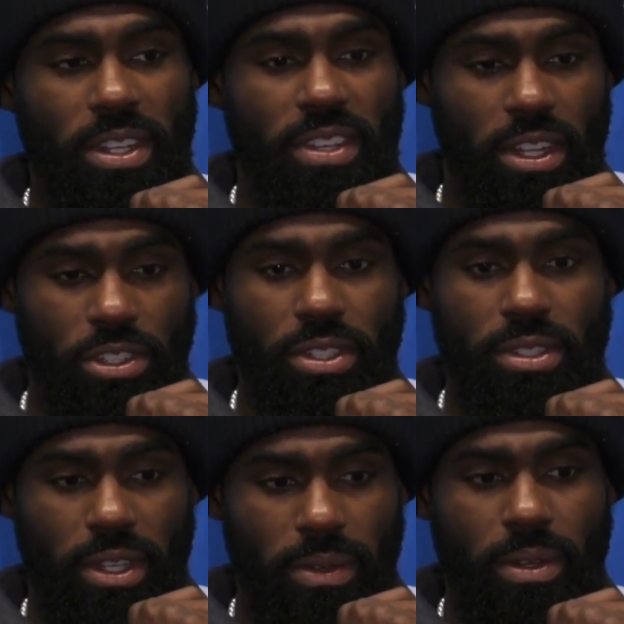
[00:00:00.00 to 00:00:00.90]

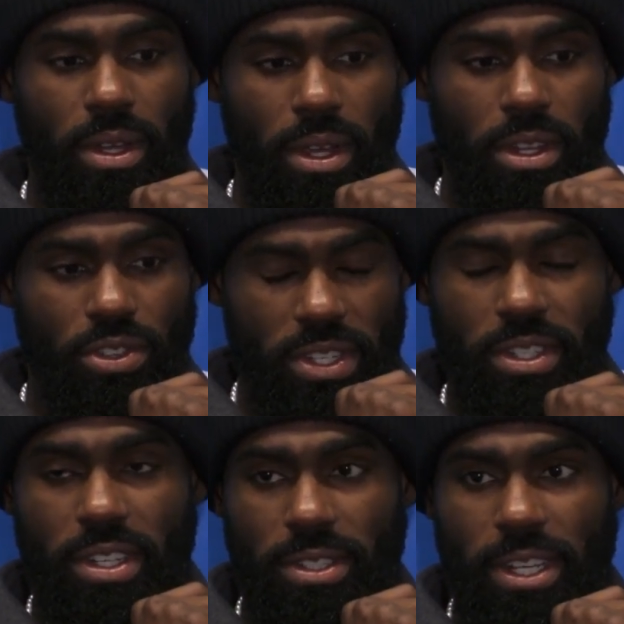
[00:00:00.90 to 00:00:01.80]
intelligence and
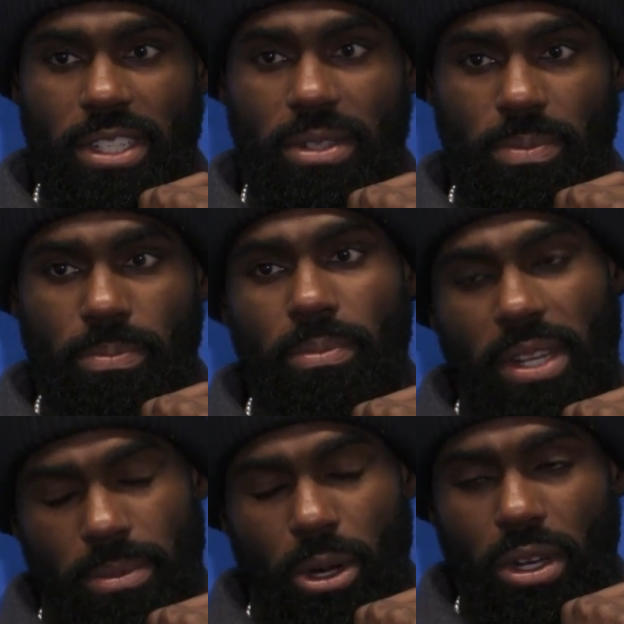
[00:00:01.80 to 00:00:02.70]
trusting us as a
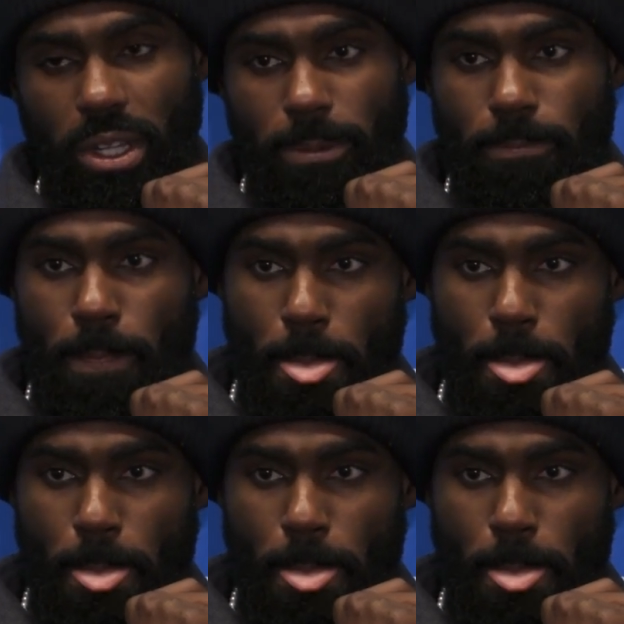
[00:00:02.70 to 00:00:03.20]
as a ball club